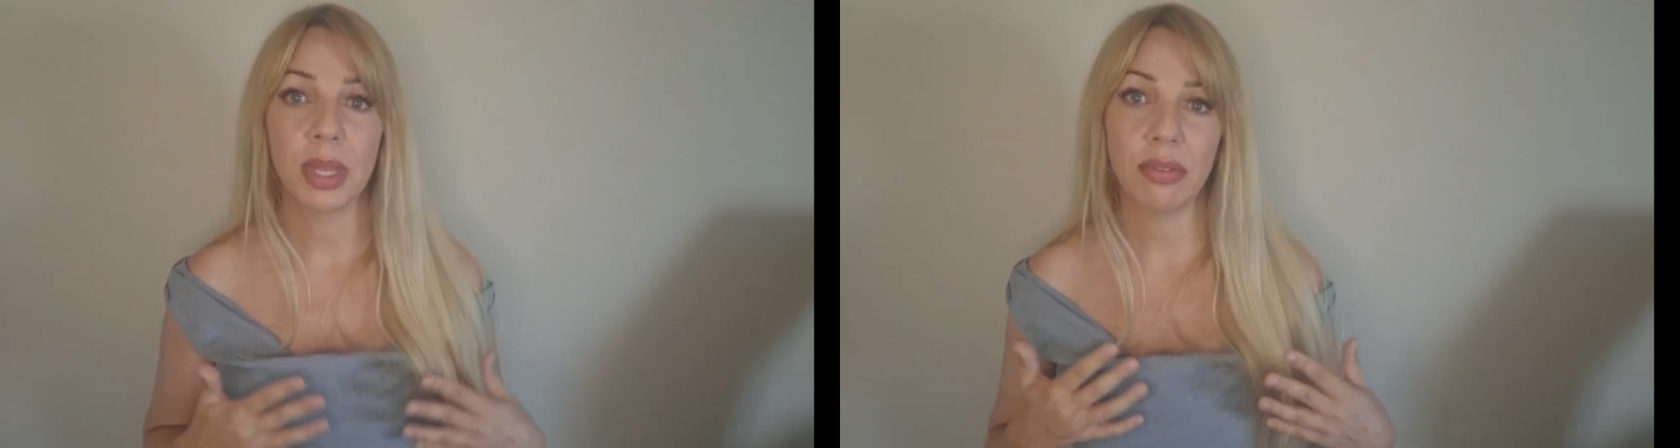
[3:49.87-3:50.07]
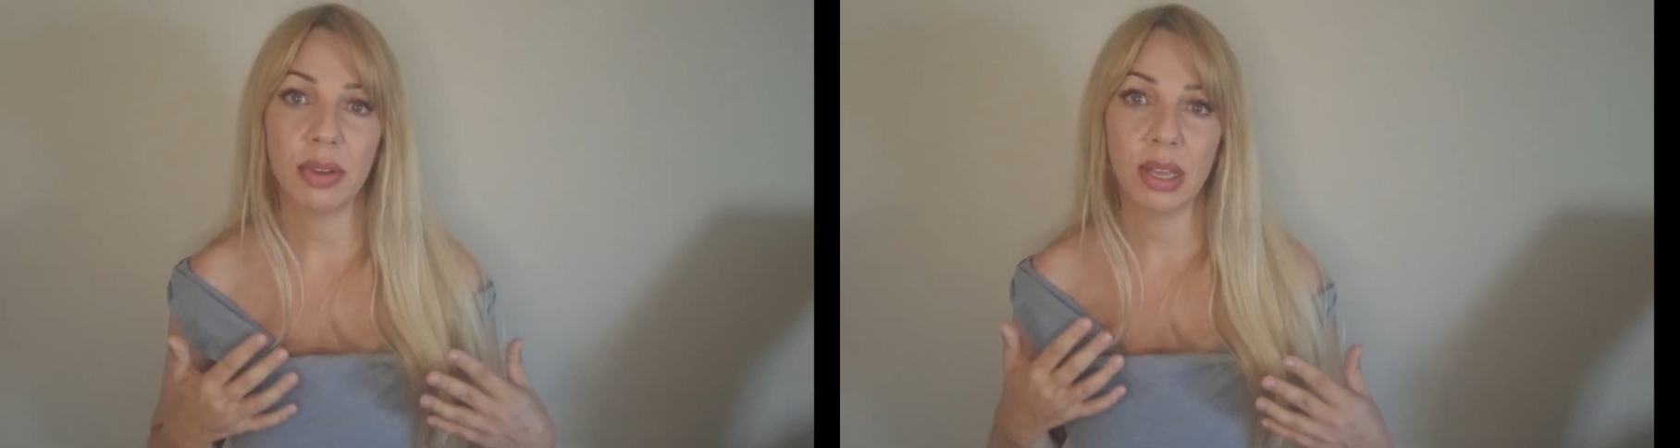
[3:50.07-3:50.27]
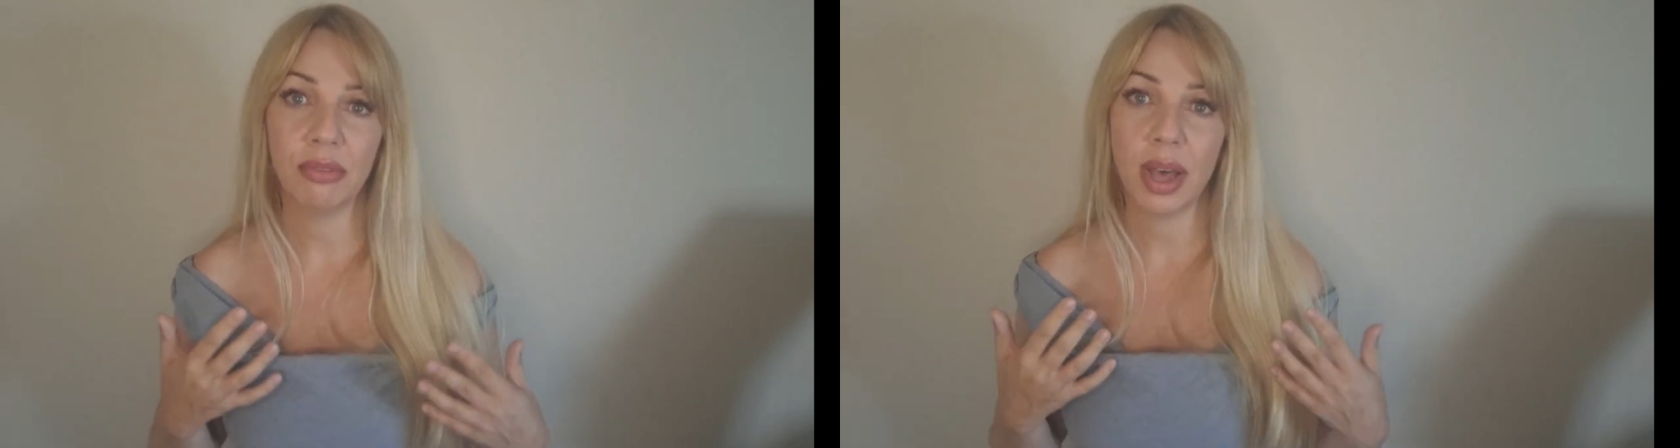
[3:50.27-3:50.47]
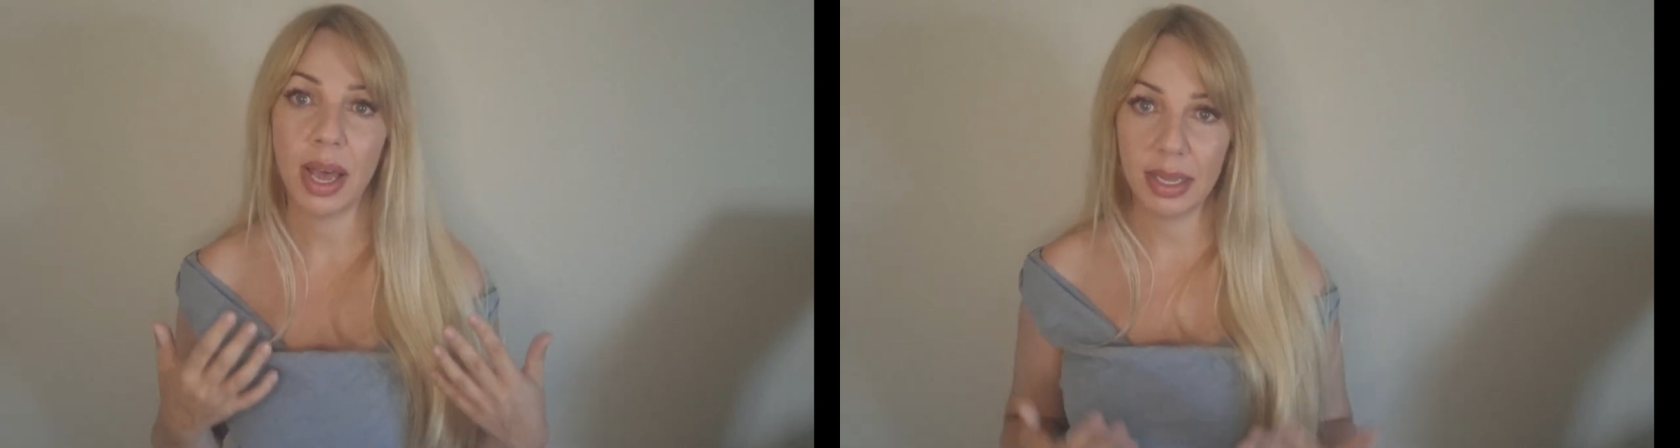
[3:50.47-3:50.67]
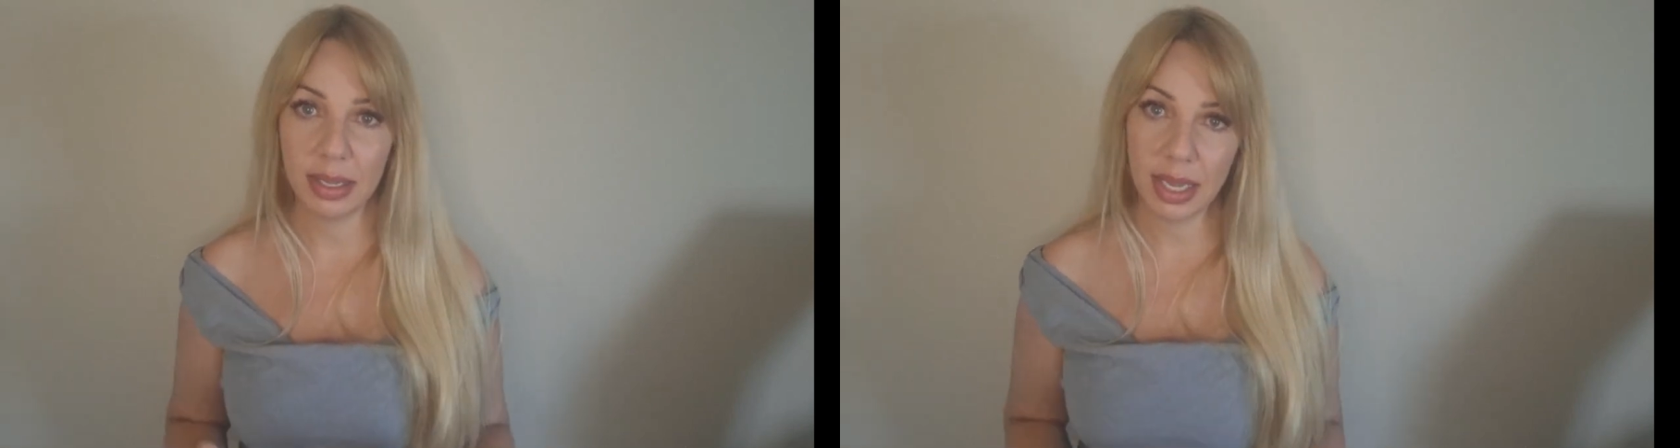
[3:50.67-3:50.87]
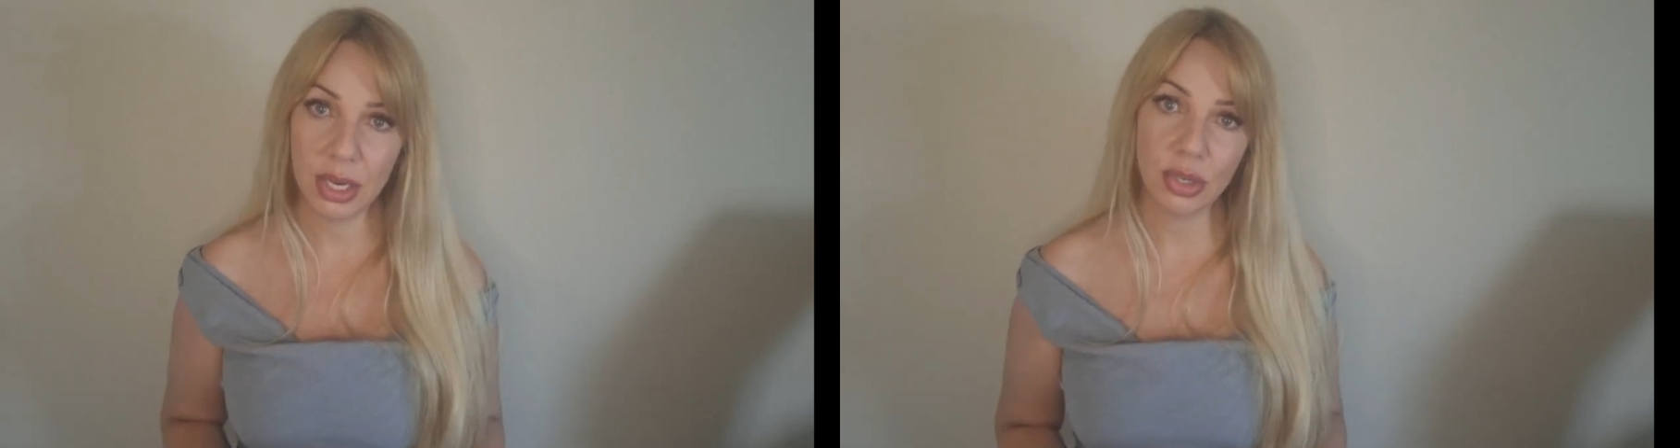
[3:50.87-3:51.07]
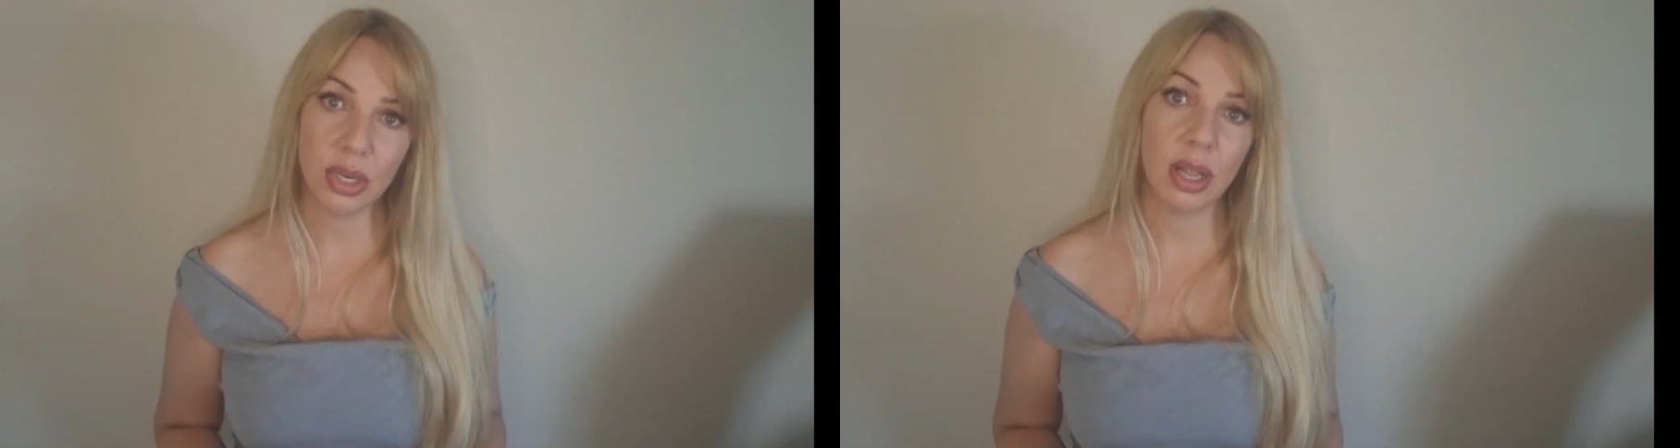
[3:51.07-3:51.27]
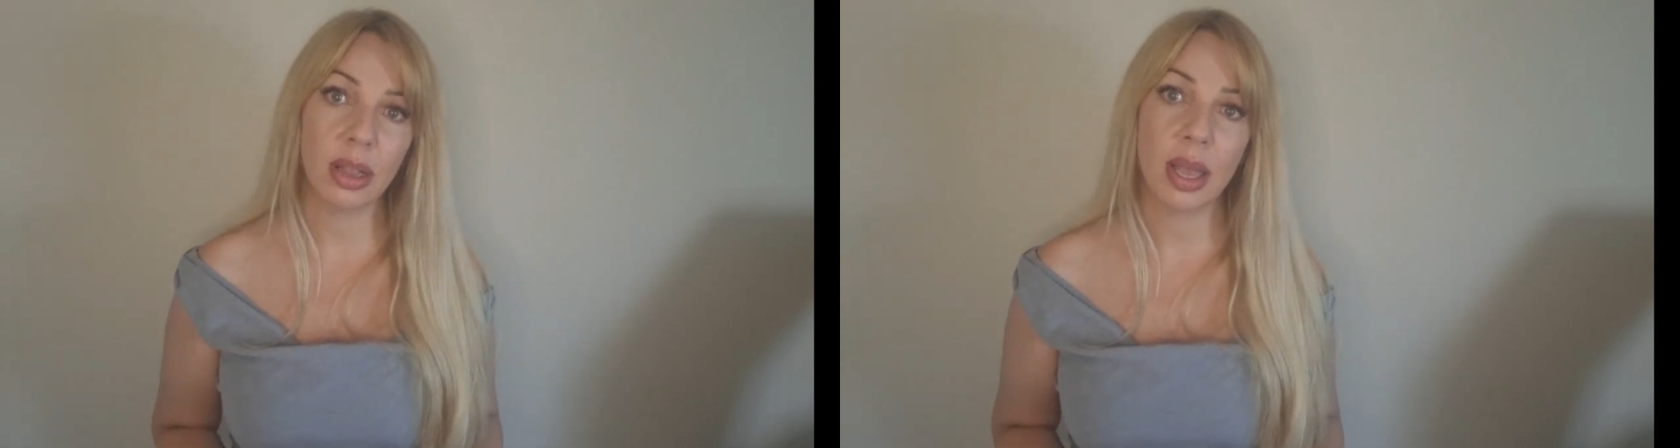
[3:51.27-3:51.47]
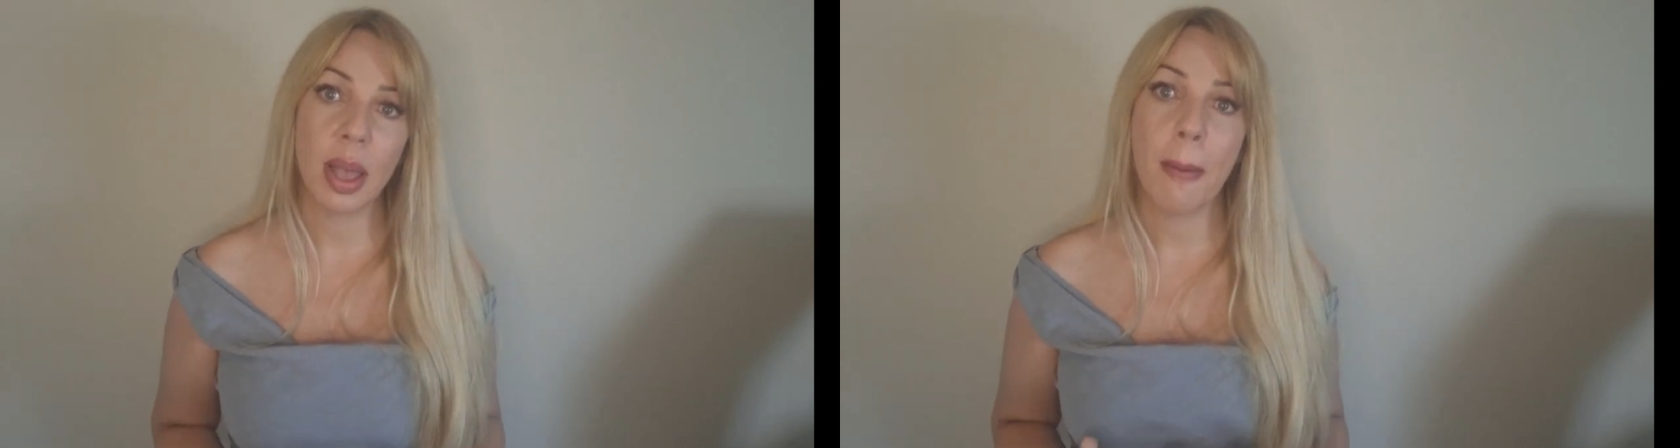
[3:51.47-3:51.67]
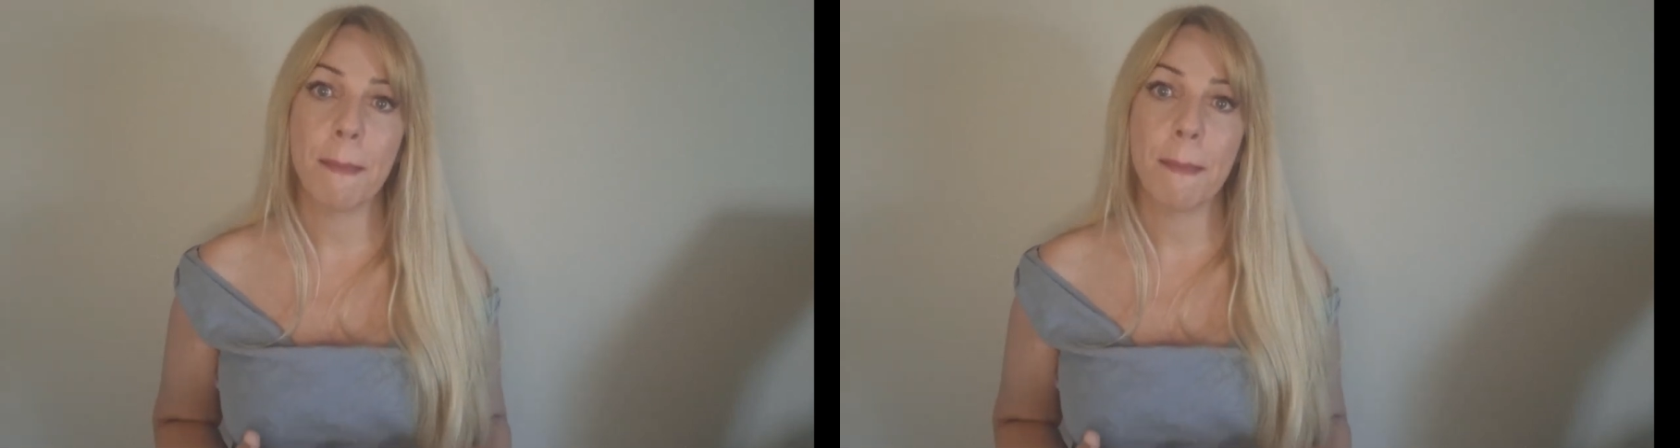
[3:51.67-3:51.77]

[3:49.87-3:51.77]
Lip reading: even if unintentional,